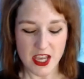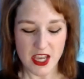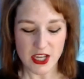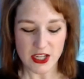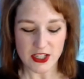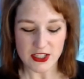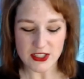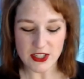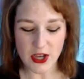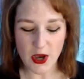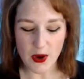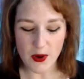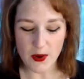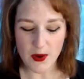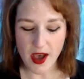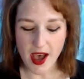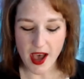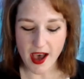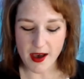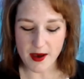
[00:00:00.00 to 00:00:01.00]

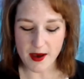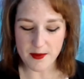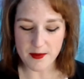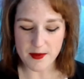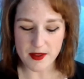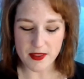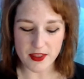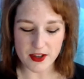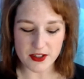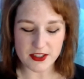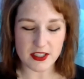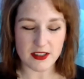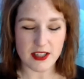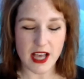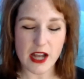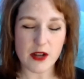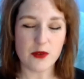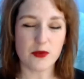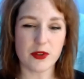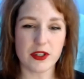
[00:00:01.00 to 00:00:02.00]
So there's a
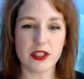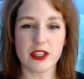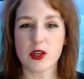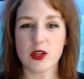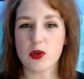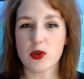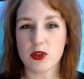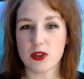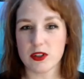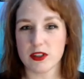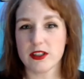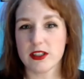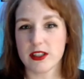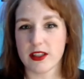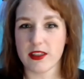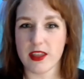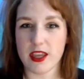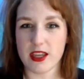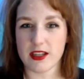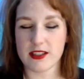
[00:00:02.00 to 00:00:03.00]
lot of really cool
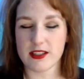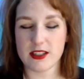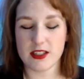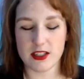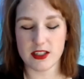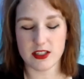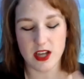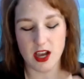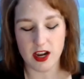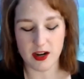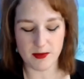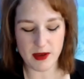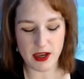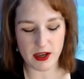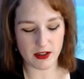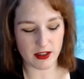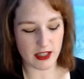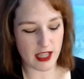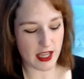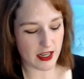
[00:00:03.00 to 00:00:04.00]
things to talk
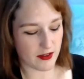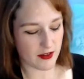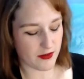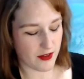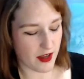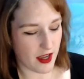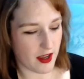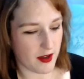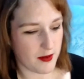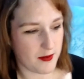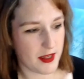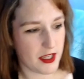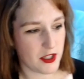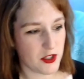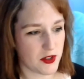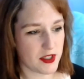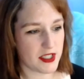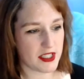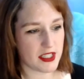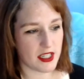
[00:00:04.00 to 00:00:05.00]
about, a lot of
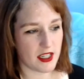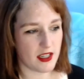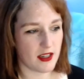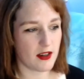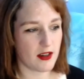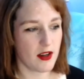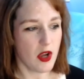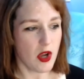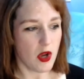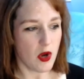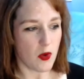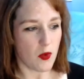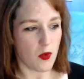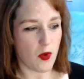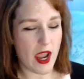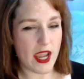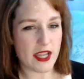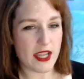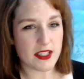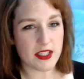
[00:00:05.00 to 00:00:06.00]
interesting
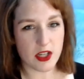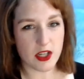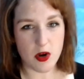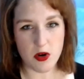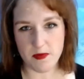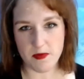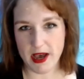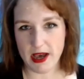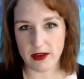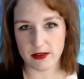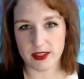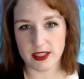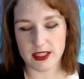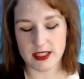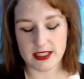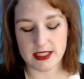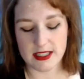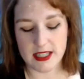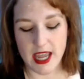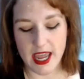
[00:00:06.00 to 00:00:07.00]
ways to go about
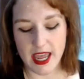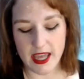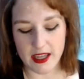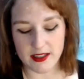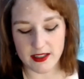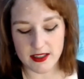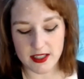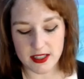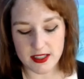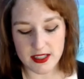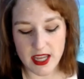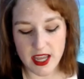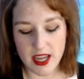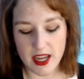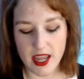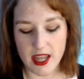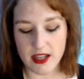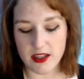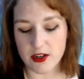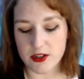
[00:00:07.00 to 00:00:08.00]
this. And today,
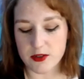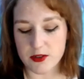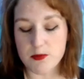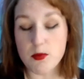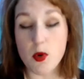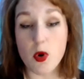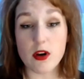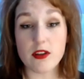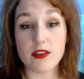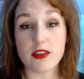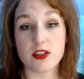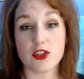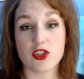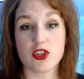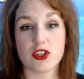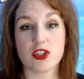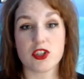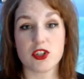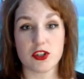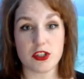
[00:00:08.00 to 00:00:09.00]
and there's more than
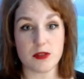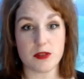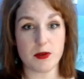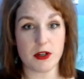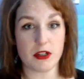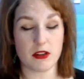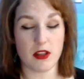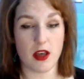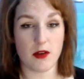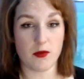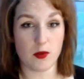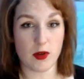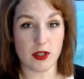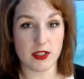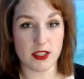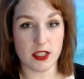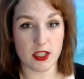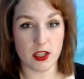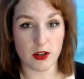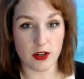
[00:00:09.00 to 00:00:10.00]
just your spirit loved ones
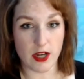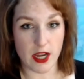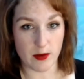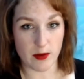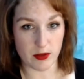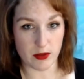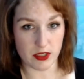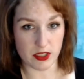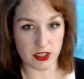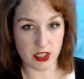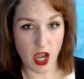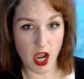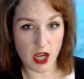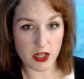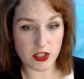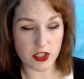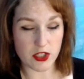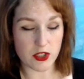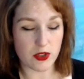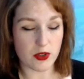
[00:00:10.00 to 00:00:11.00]
that you're able to talk to,